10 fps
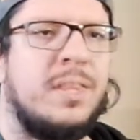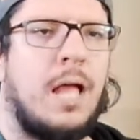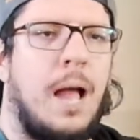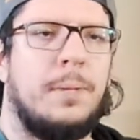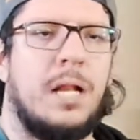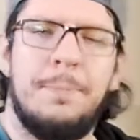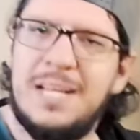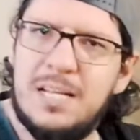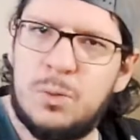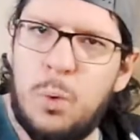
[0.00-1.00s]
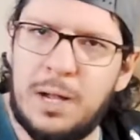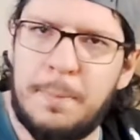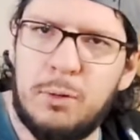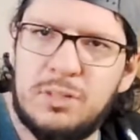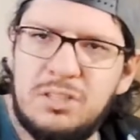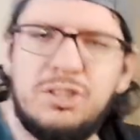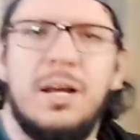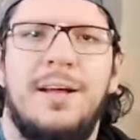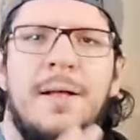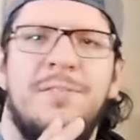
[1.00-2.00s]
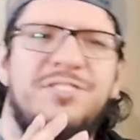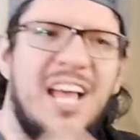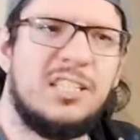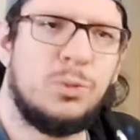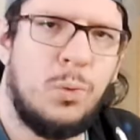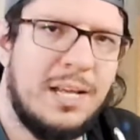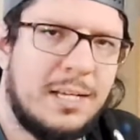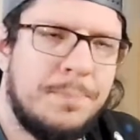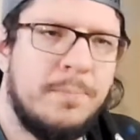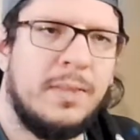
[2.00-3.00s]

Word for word: I'm gonna be quick about this. Next week,